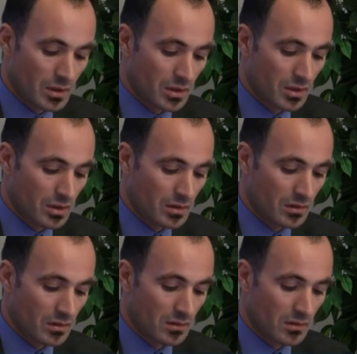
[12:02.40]
which
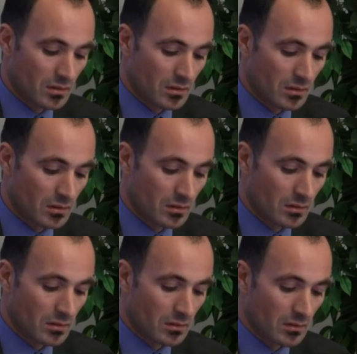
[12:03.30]

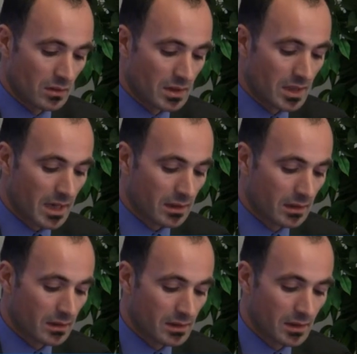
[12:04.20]
is
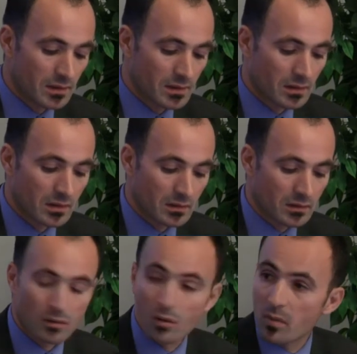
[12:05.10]
acting since the
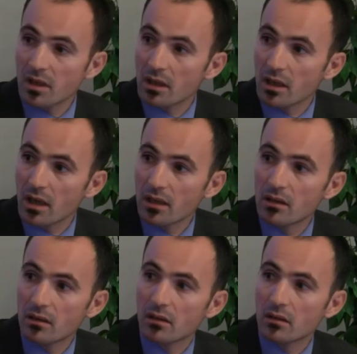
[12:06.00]
Roma
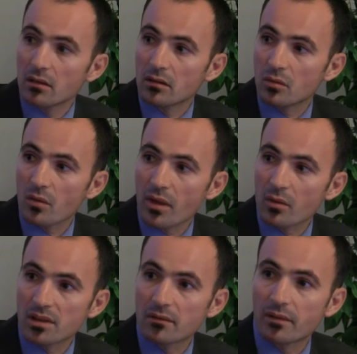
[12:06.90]
decade in
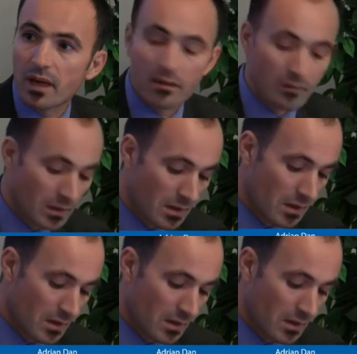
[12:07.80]
2005,